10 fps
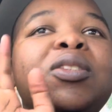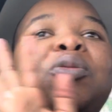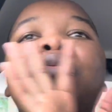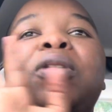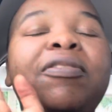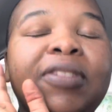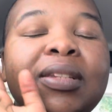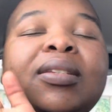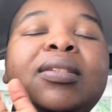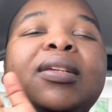to whoever
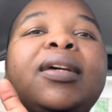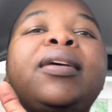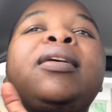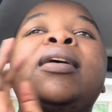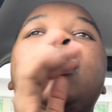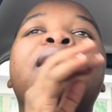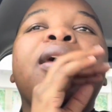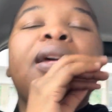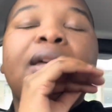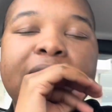sees her,
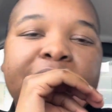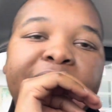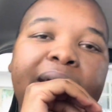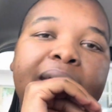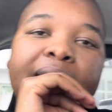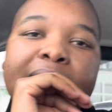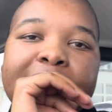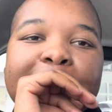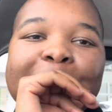it's fine.